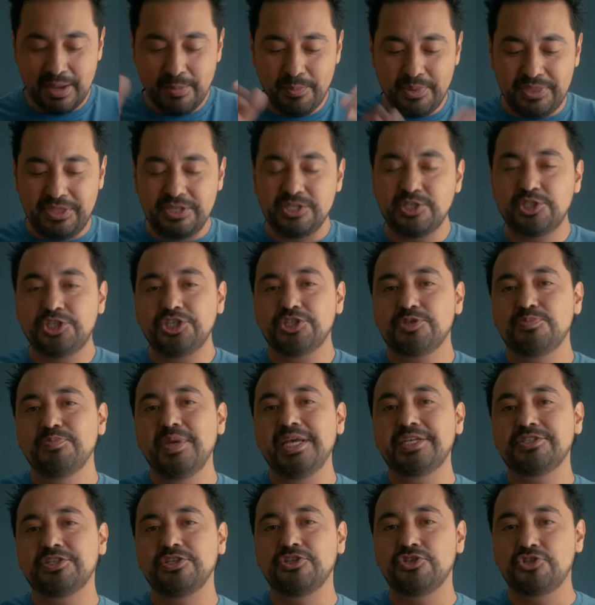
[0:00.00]
but this just
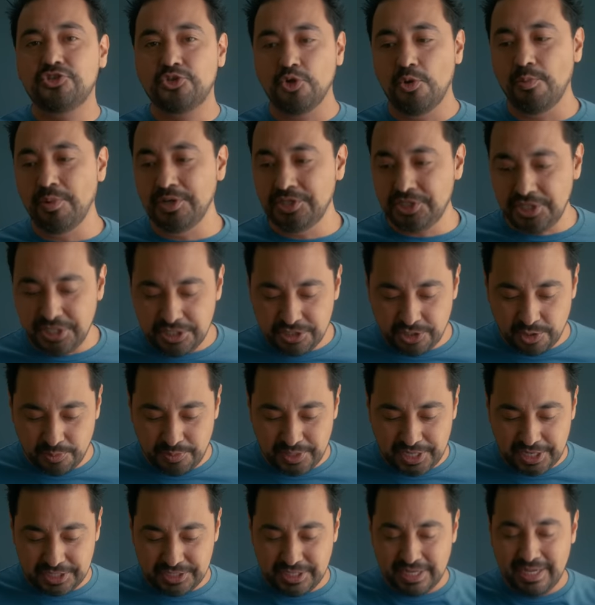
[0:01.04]
makes it so much easier
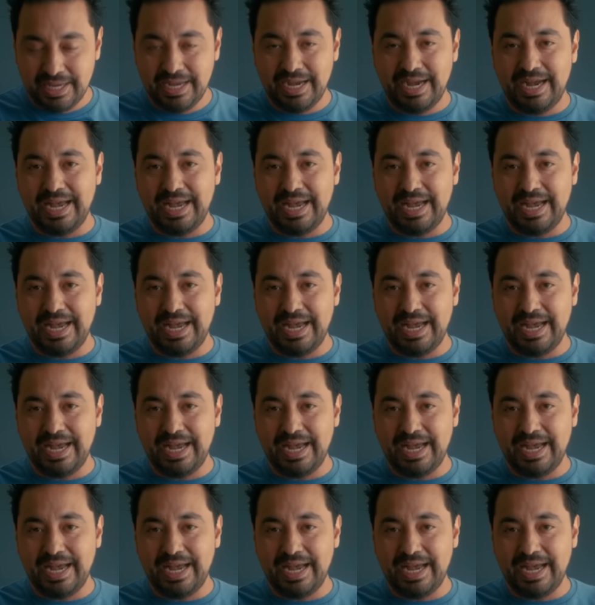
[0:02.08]
because